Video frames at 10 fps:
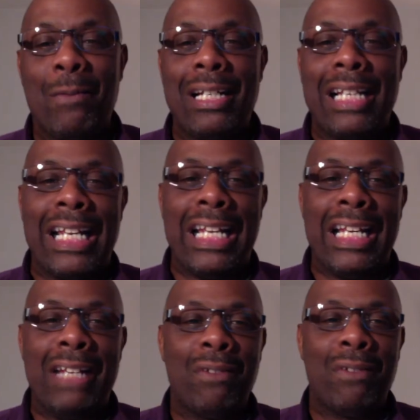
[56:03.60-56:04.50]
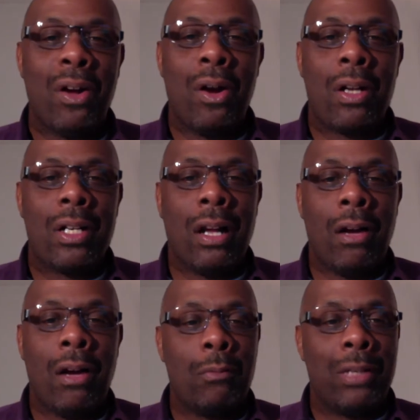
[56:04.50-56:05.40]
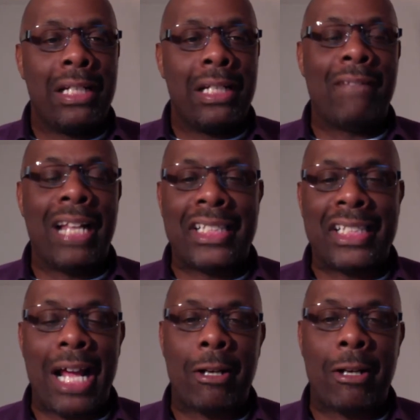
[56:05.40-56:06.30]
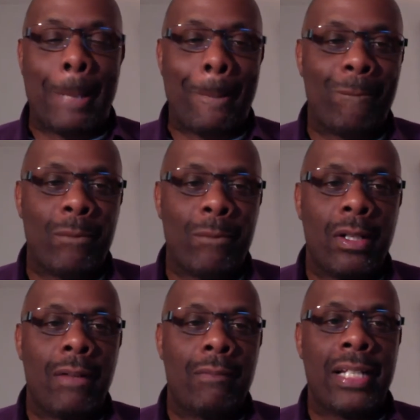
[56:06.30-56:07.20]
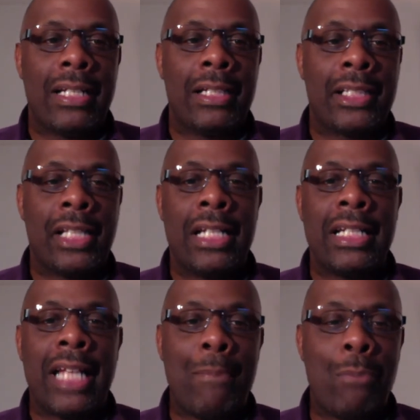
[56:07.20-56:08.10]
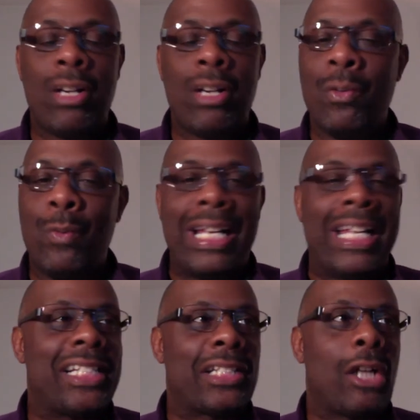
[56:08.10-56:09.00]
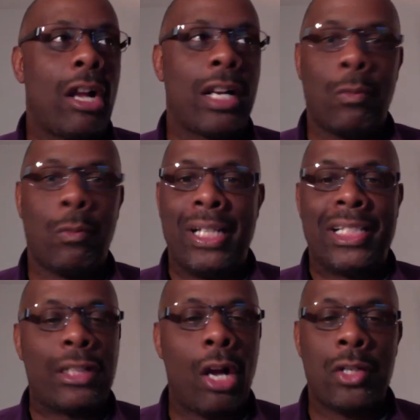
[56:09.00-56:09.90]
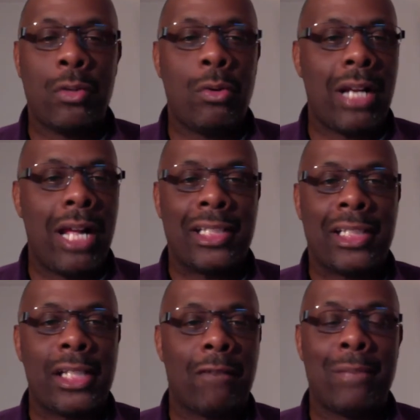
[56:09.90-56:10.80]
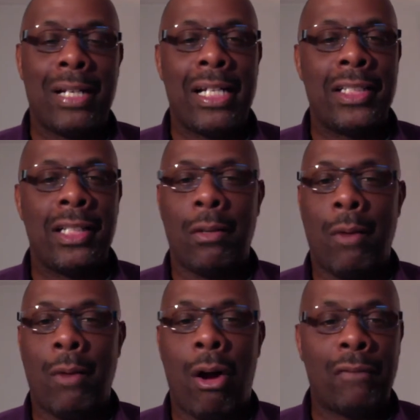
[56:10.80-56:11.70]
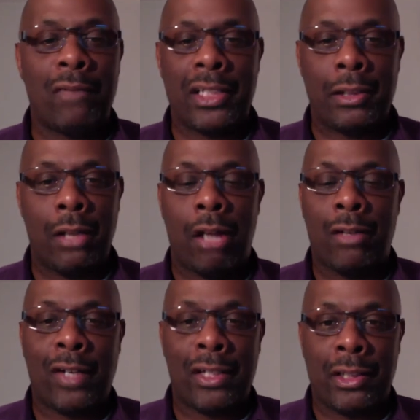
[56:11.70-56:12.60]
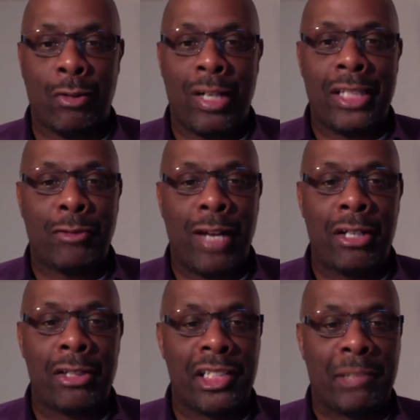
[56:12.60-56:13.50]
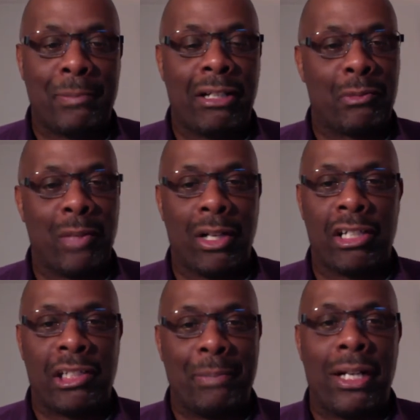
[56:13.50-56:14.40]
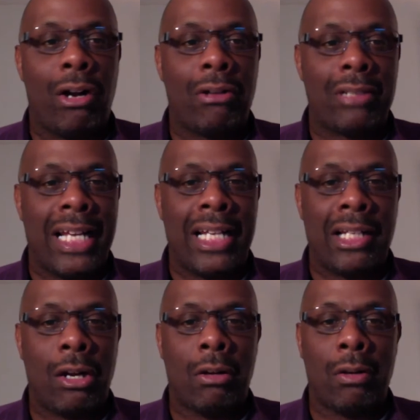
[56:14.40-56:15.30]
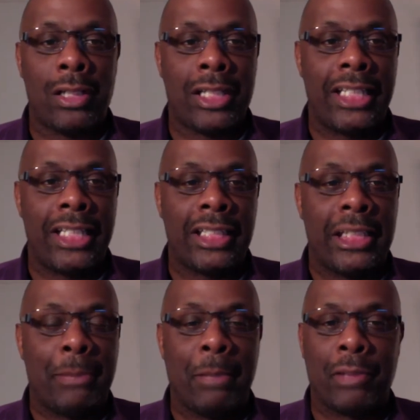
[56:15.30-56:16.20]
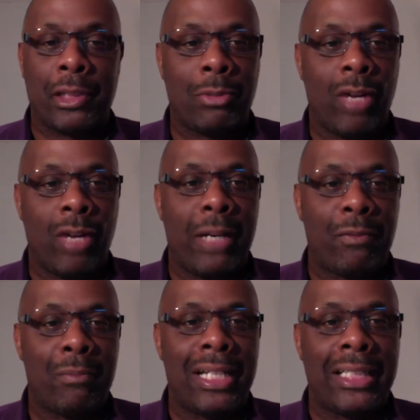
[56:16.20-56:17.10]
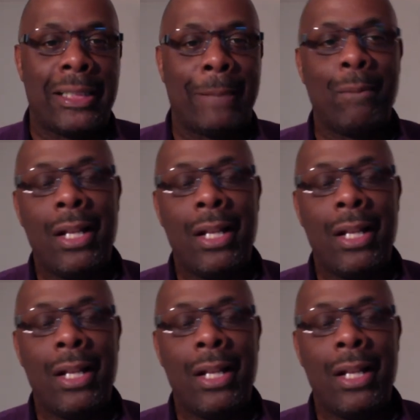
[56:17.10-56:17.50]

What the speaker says: we leave. We leave that Saturday. Then Sunday morning, we get started. We start doing our stuff, man. All of us great trainers and speakers, we're going to speak all day long. We're going to teach these people some great information.